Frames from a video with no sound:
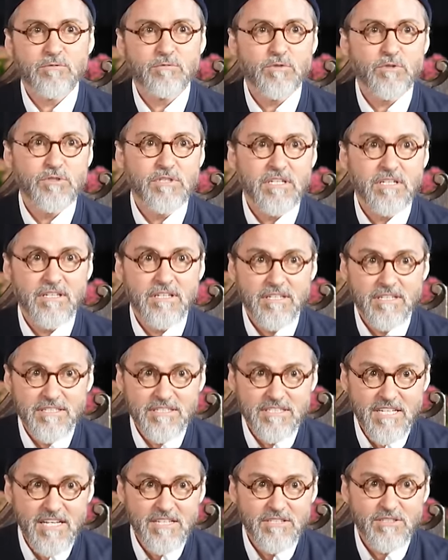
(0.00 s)
if you did it
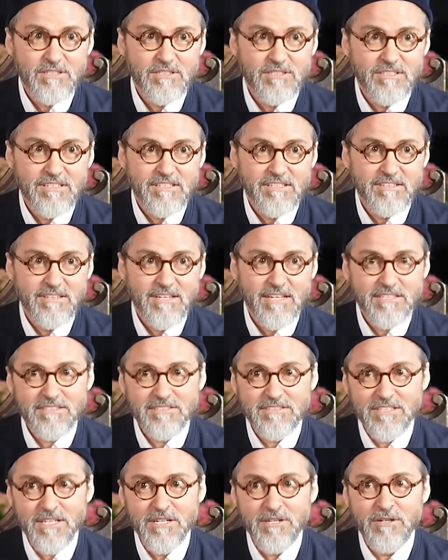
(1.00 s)
intentionally, like
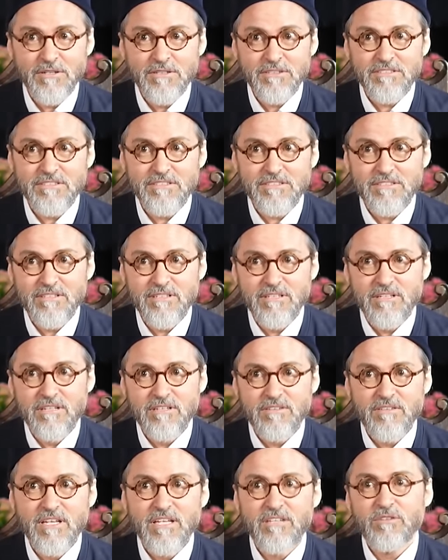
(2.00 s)
sinners,
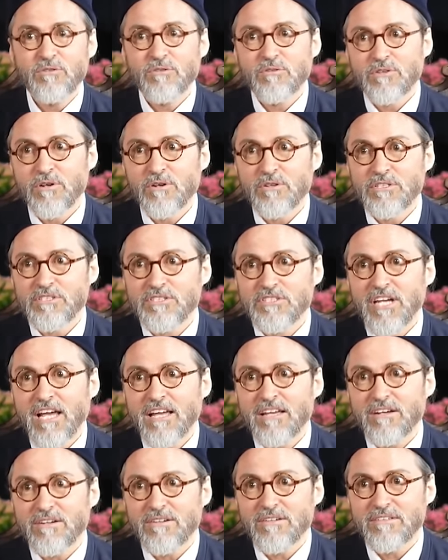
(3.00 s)
then you go to
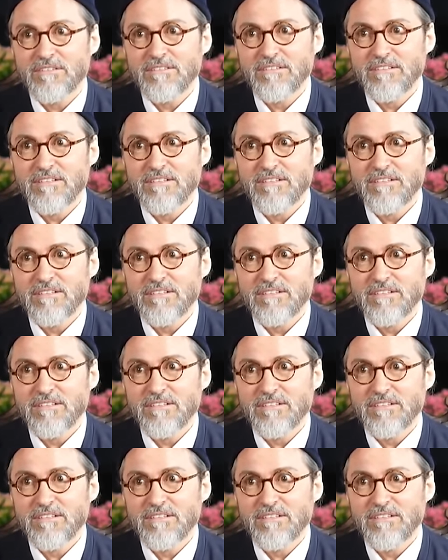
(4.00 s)
jail.